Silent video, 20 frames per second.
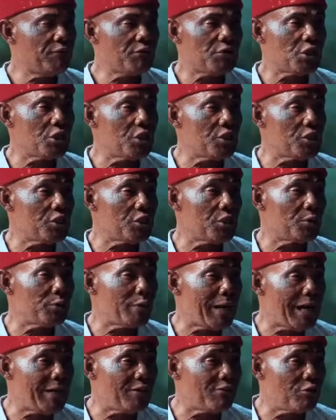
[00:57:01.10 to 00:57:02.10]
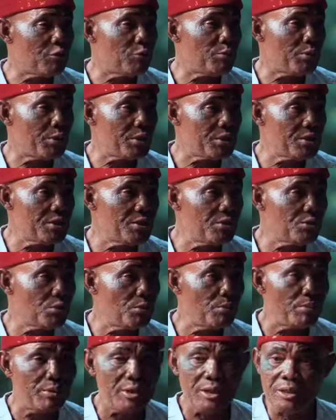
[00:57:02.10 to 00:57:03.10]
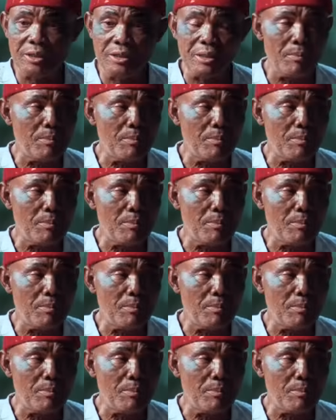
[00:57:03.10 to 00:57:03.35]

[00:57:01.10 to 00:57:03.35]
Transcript: she's the rightful person to be in